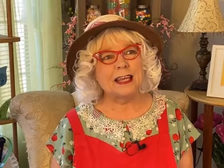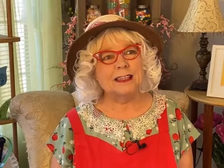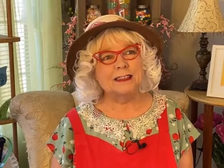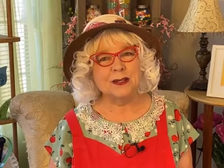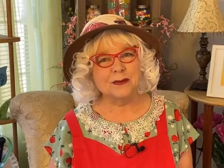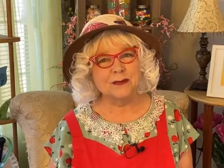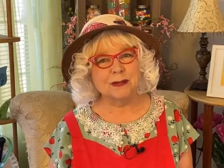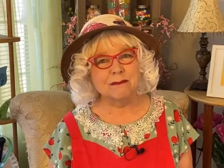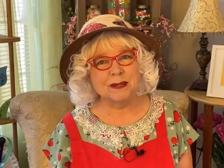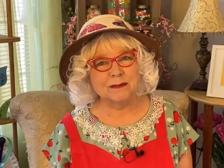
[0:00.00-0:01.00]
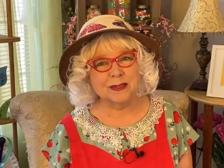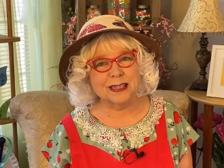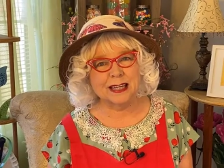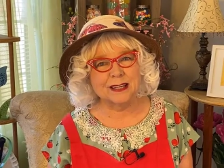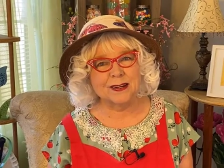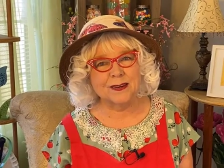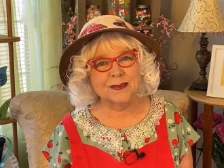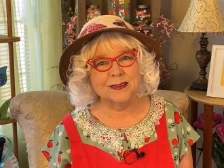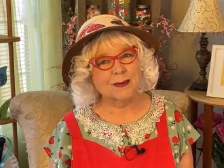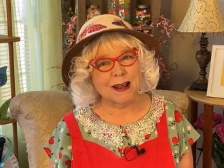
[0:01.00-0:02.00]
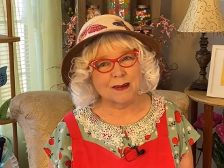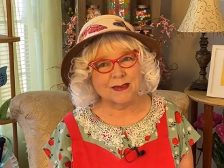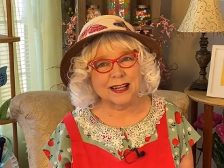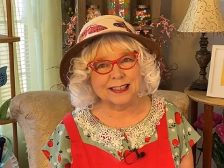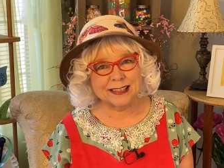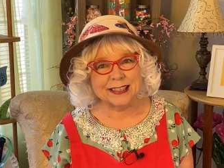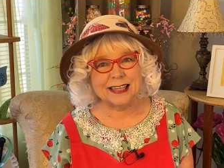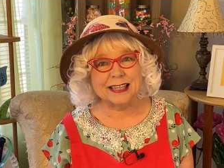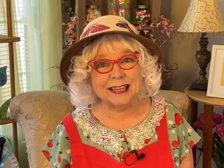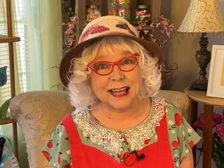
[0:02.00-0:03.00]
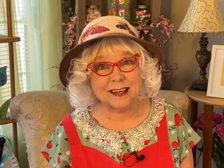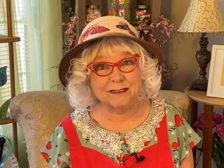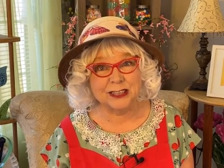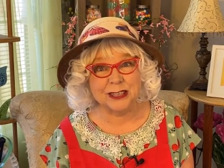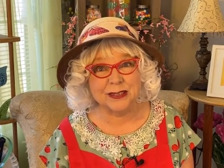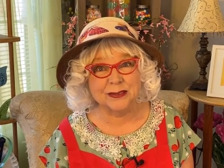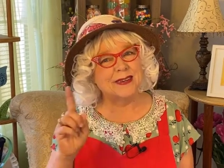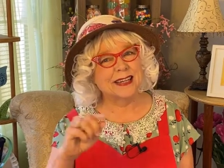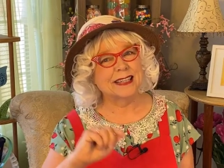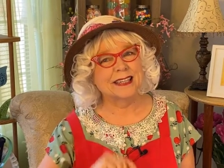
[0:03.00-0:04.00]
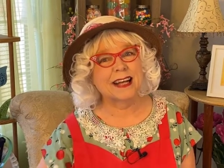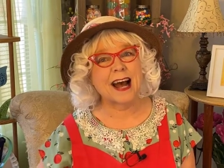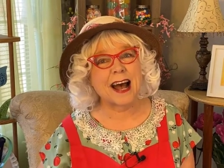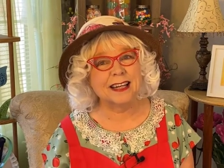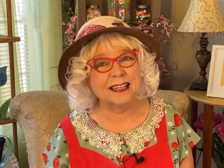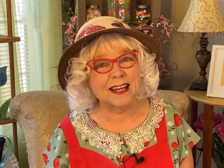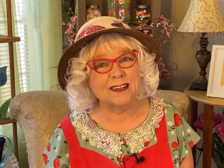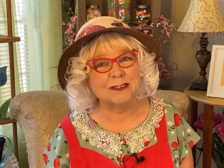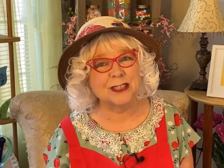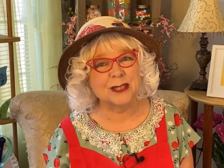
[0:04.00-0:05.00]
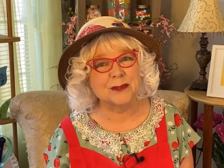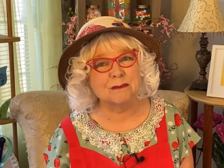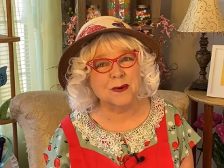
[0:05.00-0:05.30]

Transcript: And you remember, kiddo, Grandma Goodie loves you, but God loves you